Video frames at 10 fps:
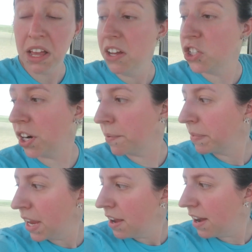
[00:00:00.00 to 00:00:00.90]
sure.
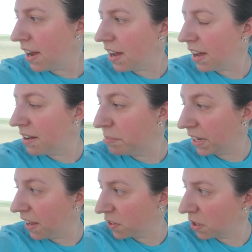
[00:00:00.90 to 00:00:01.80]
Uh, but
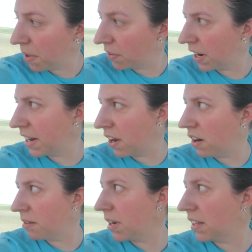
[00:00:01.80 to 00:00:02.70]
yeah, that's where I'm at right now.
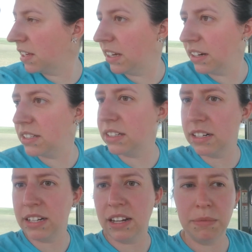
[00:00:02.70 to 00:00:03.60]
I'm not thinking it's going
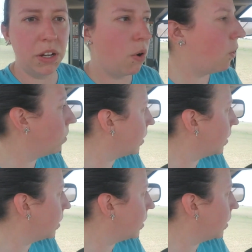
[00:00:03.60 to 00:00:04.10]
to take me a whole